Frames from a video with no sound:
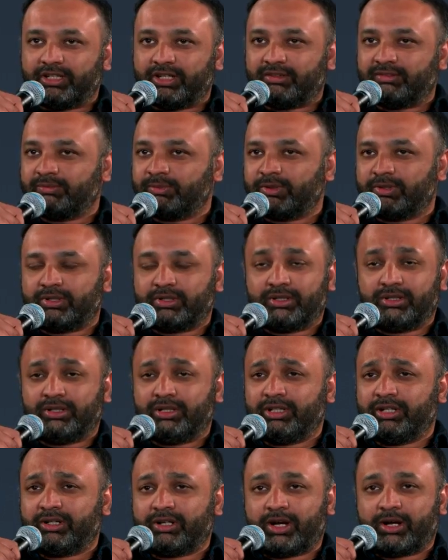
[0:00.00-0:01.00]
were
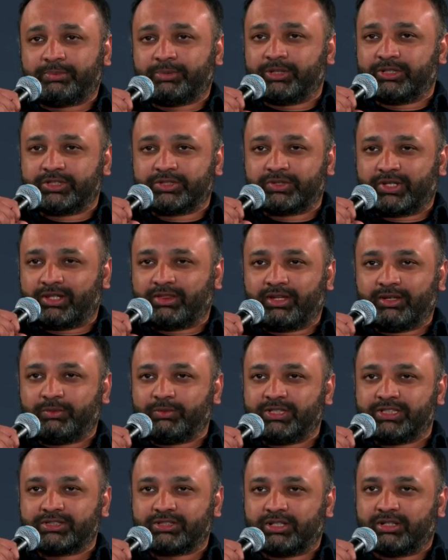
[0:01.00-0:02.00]
early adopters. I think
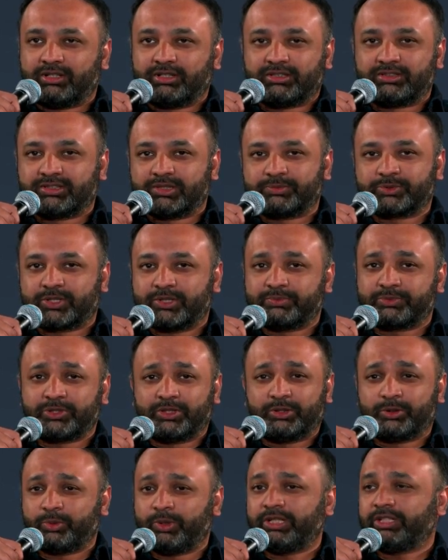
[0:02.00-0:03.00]
we started
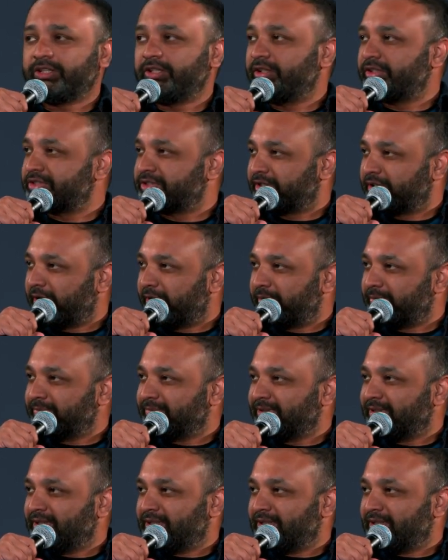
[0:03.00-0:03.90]
subscription 20 years ago.